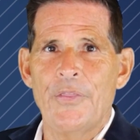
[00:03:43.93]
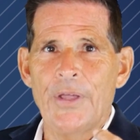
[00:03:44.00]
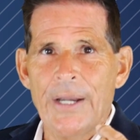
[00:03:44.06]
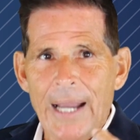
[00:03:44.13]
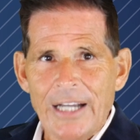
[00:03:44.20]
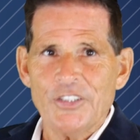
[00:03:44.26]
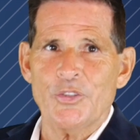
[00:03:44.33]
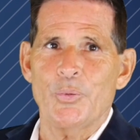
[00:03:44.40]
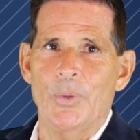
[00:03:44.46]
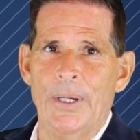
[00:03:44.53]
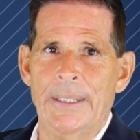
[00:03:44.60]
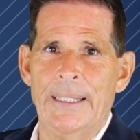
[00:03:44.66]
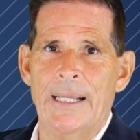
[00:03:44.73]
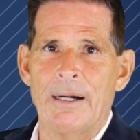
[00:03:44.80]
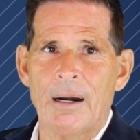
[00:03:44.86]
the next
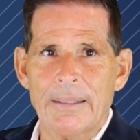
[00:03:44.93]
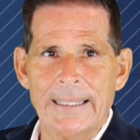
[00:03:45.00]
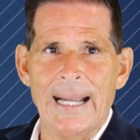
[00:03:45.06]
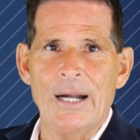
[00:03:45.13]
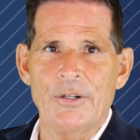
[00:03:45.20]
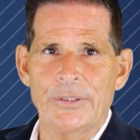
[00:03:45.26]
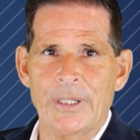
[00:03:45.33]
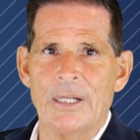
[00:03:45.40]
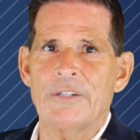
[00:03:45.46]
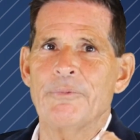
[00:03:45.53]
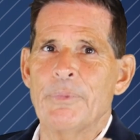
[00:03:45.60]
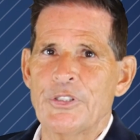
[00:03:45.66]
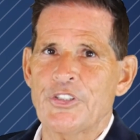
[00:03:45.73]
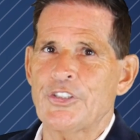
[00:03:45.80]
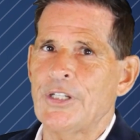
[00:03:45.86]
one in our countdown
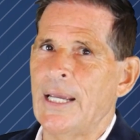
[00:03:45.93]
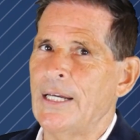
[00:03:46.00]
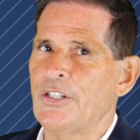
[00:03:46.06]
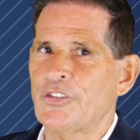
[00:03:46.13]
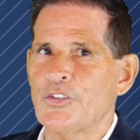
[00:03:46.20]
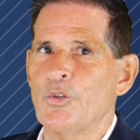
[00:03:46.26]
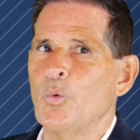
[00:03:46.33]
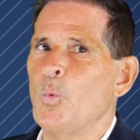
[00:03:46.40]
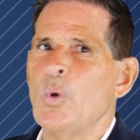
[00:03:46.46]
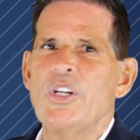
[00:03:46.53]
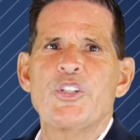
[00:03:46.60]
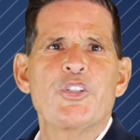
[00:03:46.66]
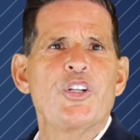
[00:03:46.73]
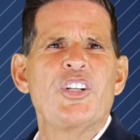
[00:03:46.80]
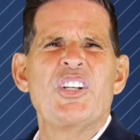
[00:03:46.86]
of mistakes
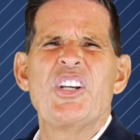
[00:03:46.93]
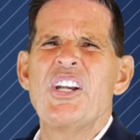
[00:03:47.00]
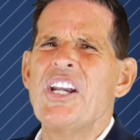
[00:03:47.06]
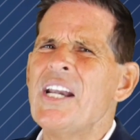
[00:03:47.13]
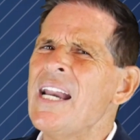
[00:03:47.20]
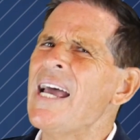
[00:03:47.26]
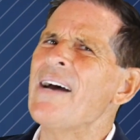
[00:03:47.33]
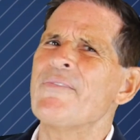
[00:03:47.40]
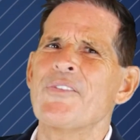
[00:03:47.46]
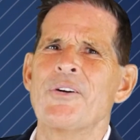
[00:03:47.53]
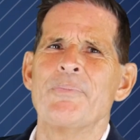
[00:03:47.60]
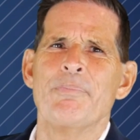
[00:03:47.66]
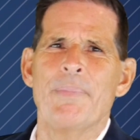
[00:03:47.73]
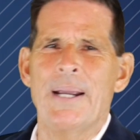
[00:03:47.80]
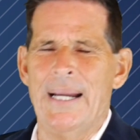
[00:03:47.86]
we should
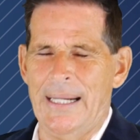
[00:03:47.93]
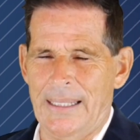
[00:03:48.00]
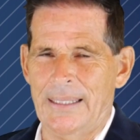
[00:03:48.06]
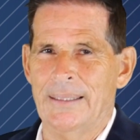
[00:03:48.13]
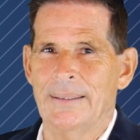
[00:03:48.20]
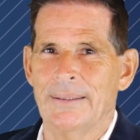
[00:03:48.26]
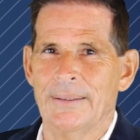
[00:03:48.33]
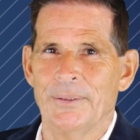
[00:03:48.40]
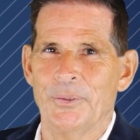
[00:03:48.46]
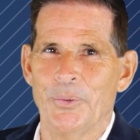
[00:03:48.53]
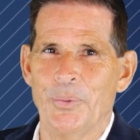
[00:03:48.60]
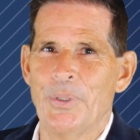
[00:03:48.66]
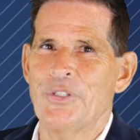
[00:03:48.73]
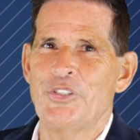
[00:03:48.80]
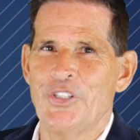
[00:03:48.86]
never make
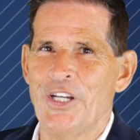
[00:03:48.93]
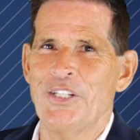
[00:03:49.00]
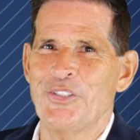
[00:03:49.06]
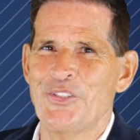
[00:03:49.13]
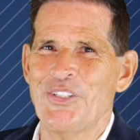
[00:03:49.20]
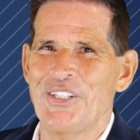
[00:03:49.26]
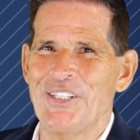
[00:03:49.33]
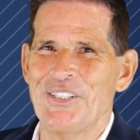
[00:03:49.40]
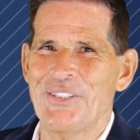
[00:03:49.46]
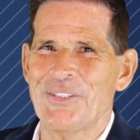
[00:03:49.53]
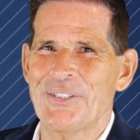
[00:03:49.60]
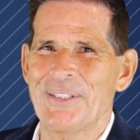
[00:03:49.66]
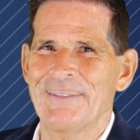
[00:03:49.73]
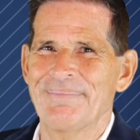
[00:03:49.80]
with Gen Zs.